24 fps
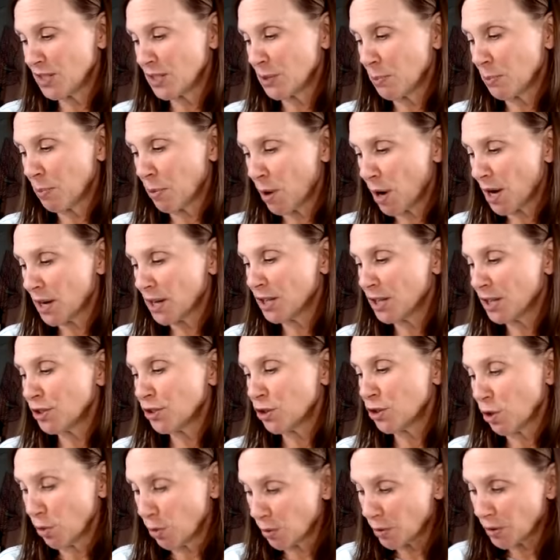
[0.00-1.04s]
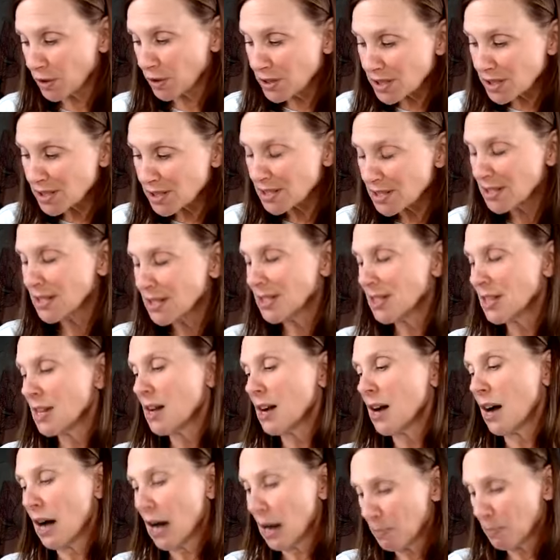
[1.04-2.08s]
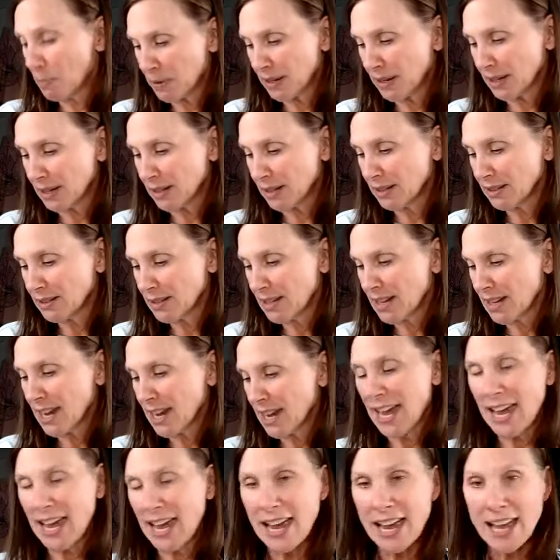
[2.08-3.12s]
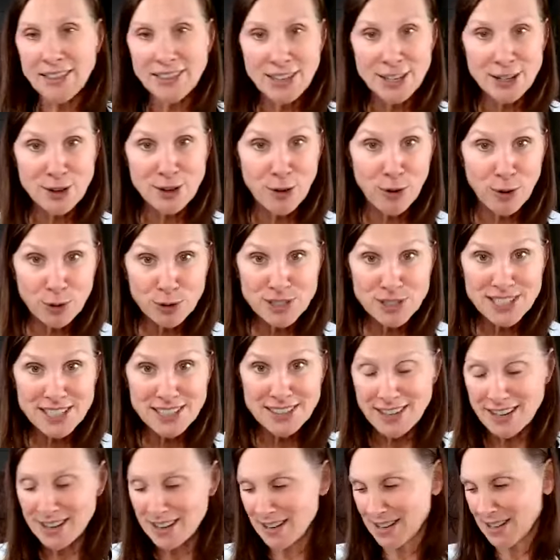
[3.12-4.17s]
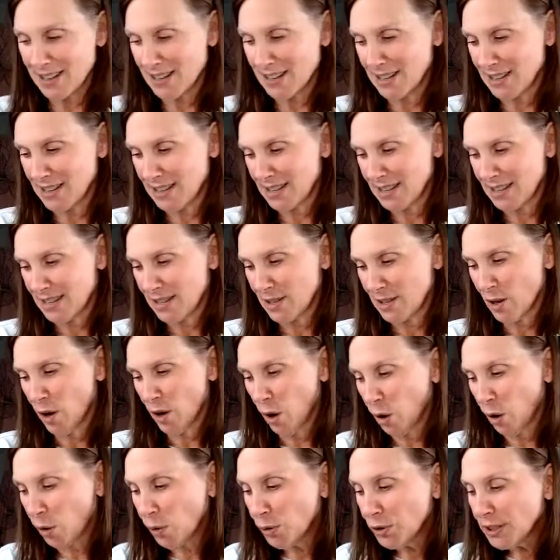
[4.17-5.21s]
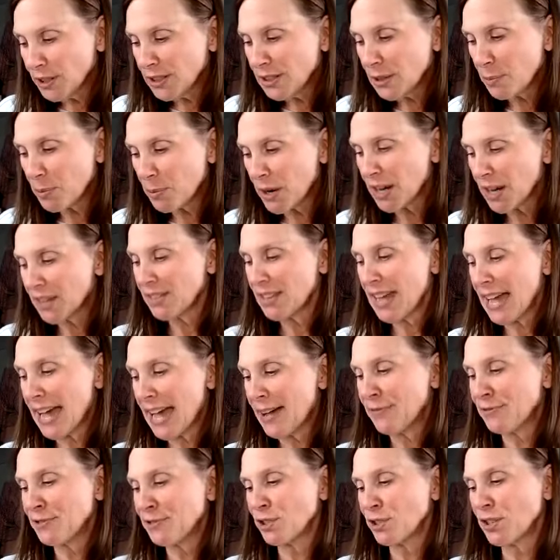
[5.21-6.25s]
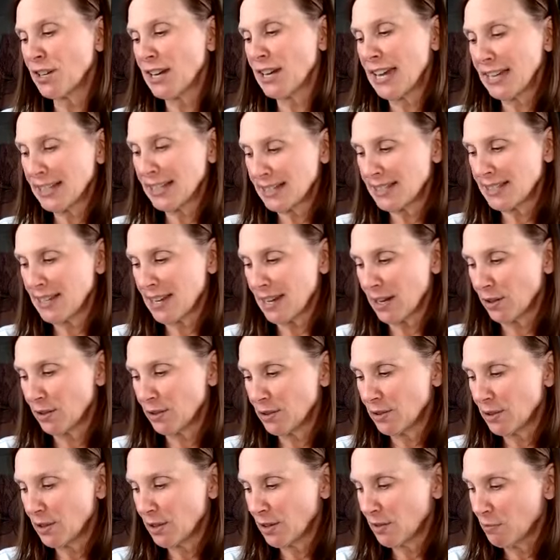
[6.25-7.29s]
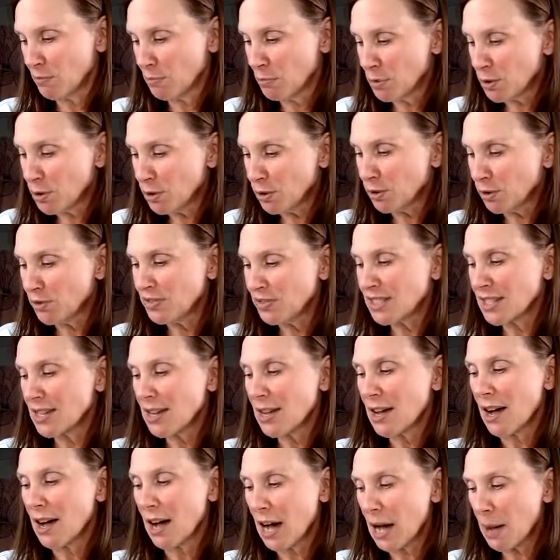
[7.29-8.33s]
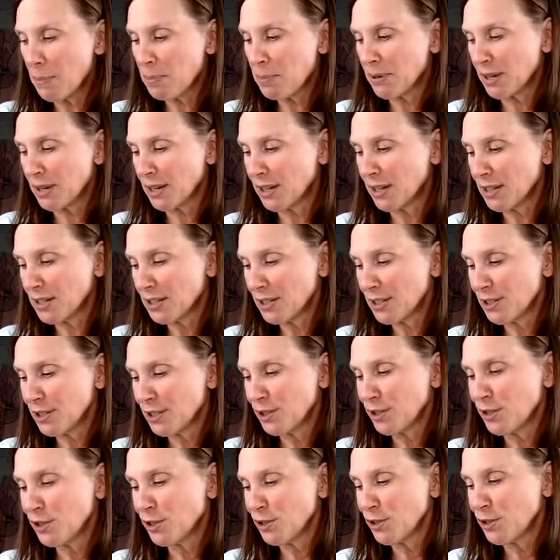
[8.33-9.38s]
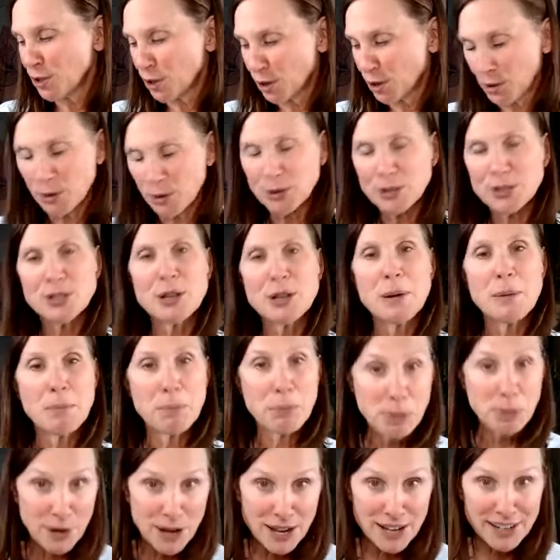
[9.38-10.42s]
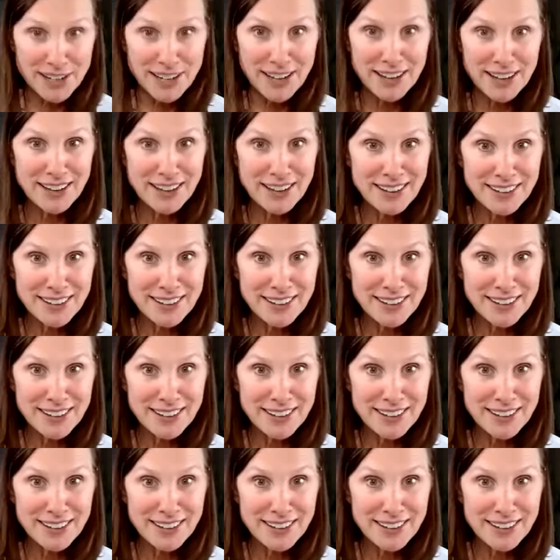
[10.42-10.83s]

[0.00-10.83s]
the prana towards apana and holds it there. Holding the breath after exhale moves apana towards prana.